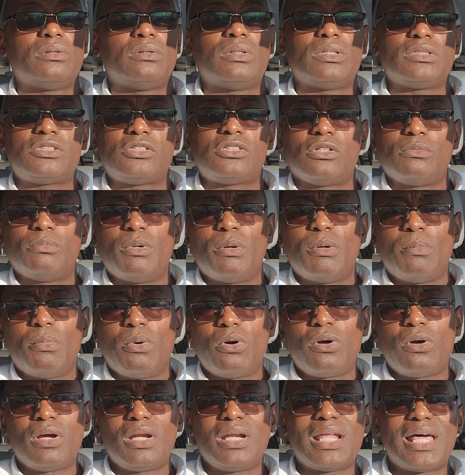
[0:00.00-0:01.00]
What you
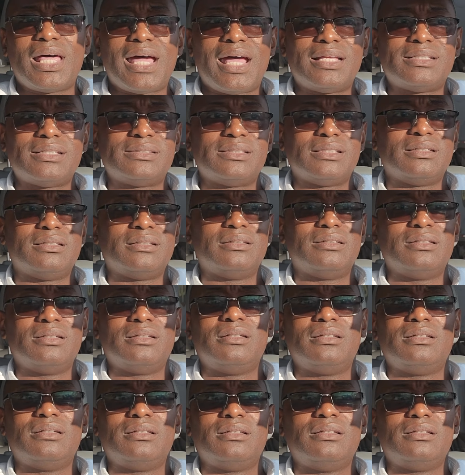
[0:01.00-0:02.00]
memorialize?
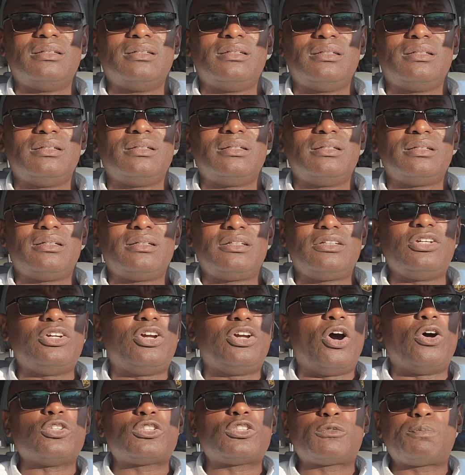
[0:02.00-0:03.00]

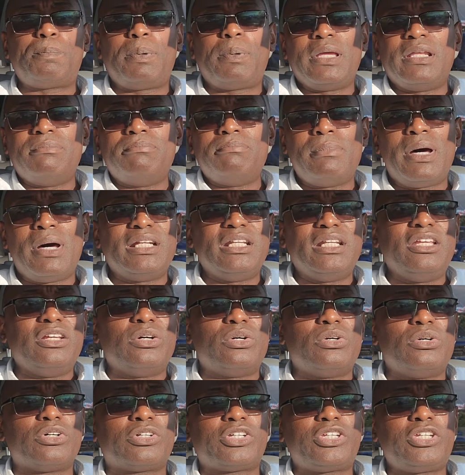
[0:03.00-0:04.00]
You go spend
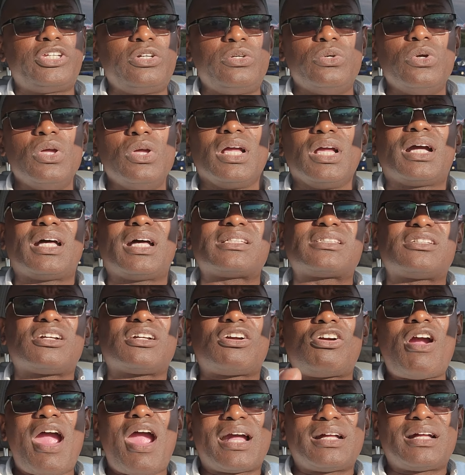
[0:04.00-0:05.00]
money on Q because
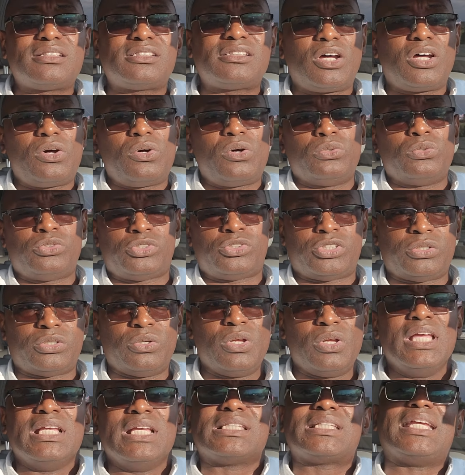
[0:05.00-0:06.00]
the cracker told
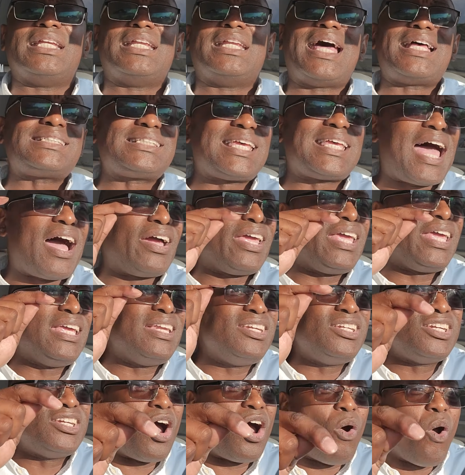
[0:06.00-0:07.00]
you. See, that's how
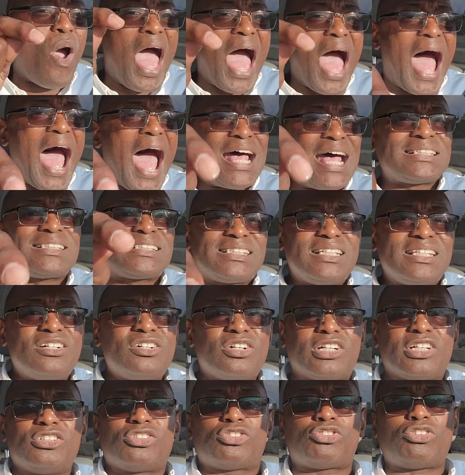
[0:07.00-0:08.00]
he know I
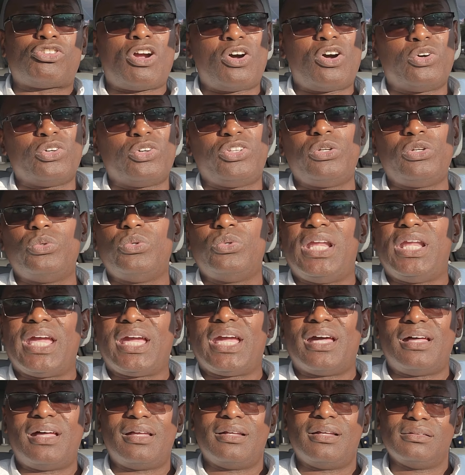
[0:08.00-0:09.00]
still control you,
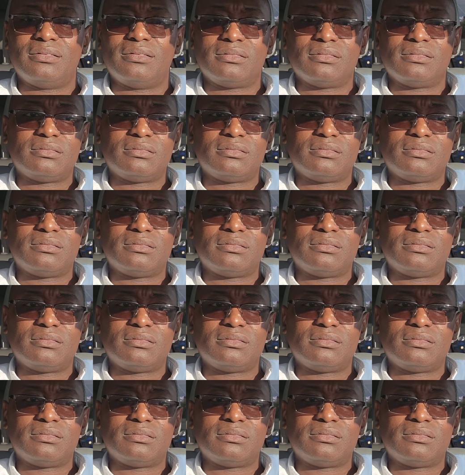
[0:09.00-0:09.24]
nigga.